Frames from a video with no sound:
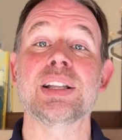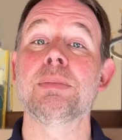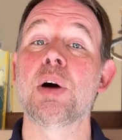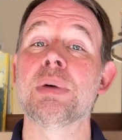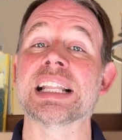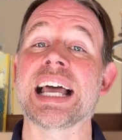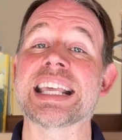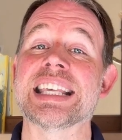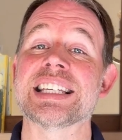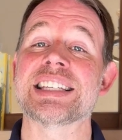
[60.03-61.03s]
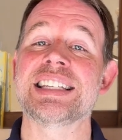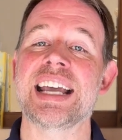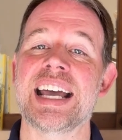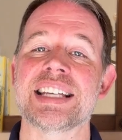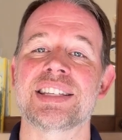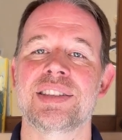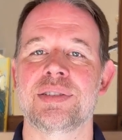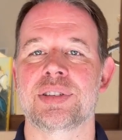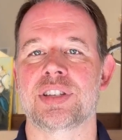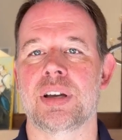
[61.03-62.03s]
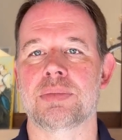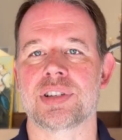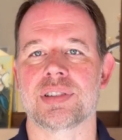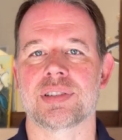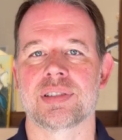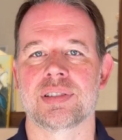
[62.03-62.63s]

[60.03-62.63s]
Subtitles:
a moment like this tests those assumptions.